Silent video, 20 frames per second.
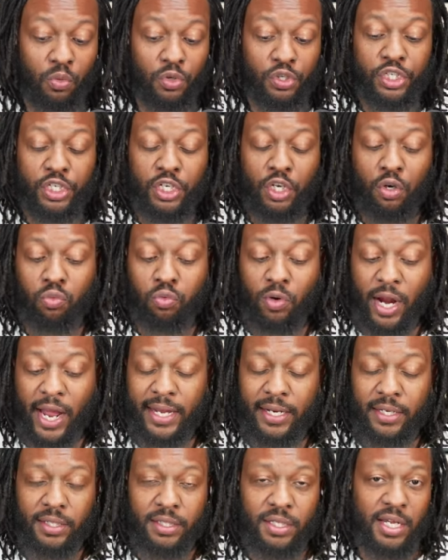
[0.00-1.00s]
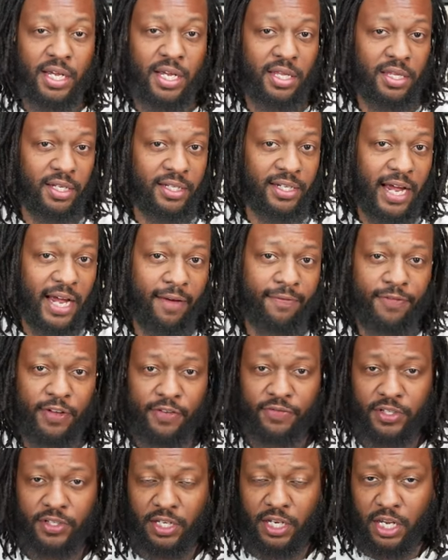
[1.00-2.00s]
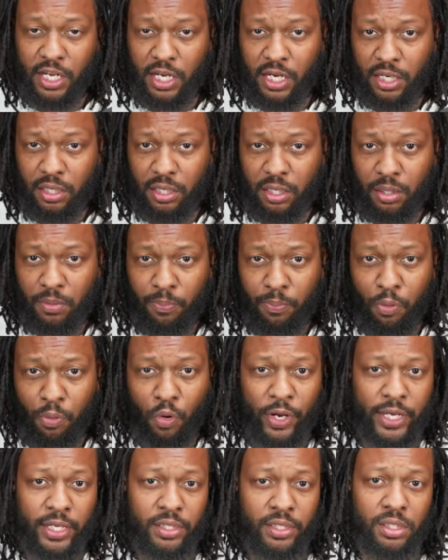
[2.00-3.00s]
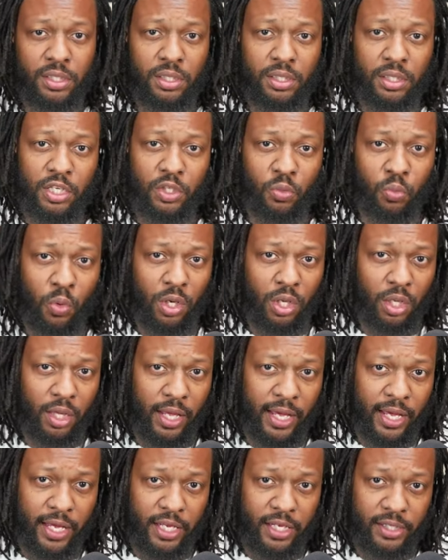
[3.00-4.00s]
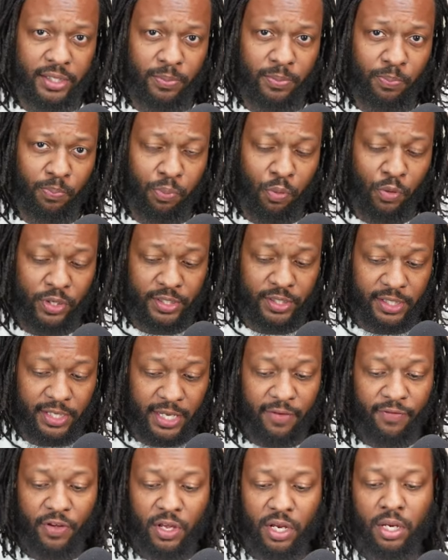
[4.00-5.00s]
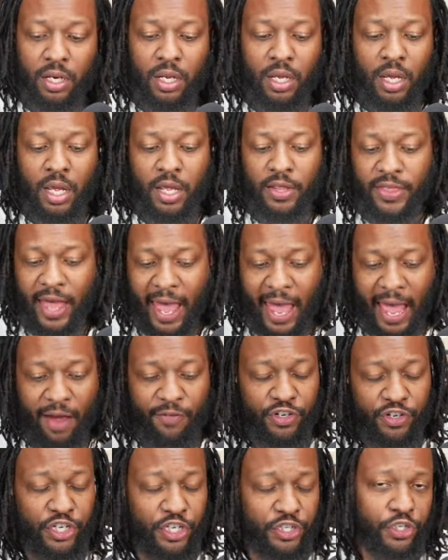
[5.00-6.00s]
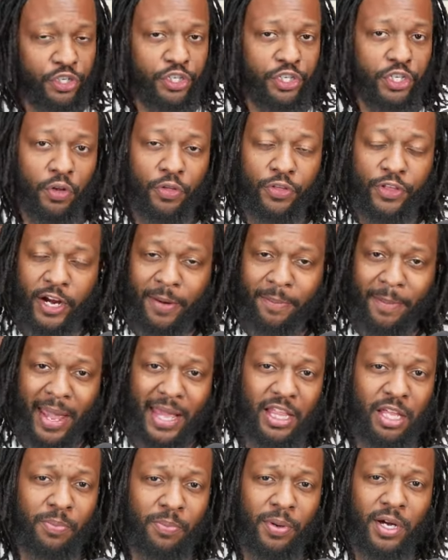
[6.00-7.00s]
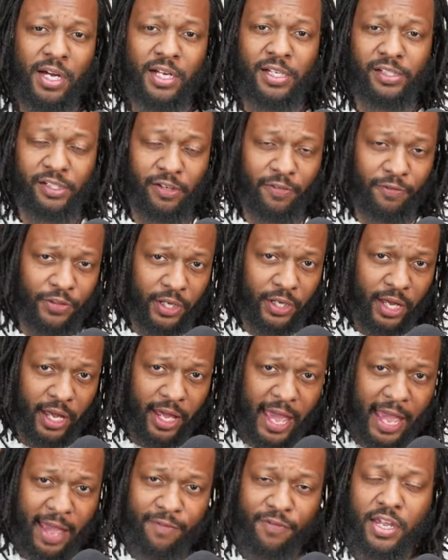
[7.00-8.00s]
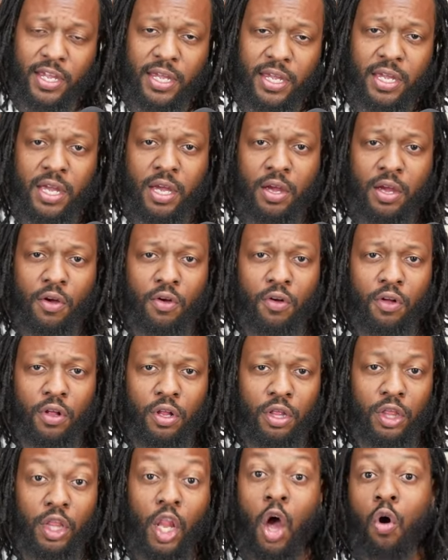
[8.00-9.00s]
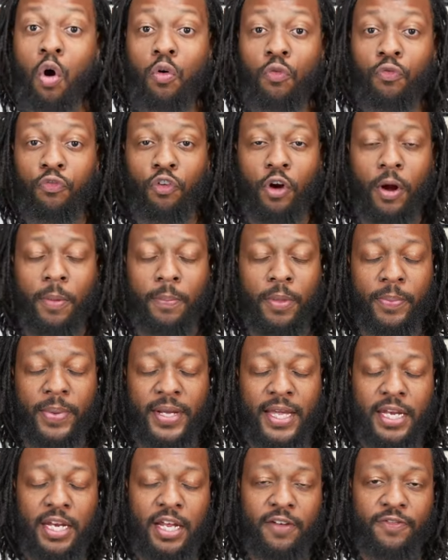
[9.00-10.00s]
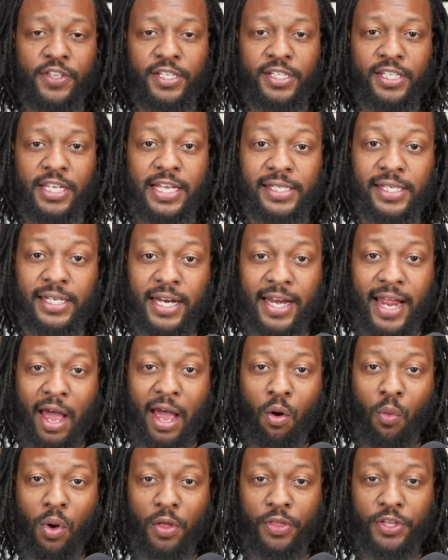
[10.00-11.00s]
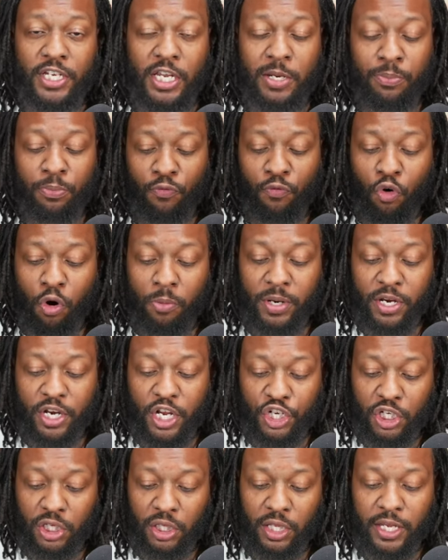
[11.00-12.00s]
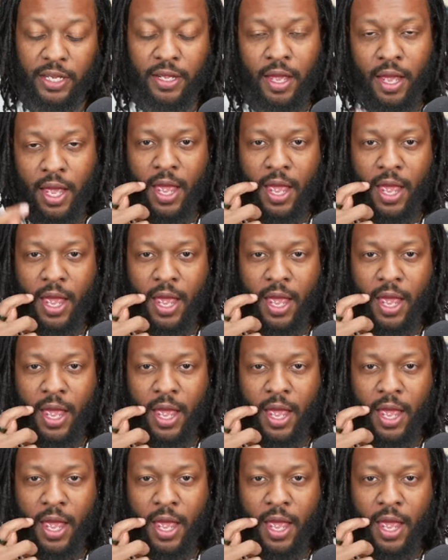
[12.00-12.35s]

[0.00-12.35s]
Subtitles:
We're still ranked in the top 15 points as well as points given. The averages are still there, mainly because of the heavy load from the beginning of the season and how well the team performed initially.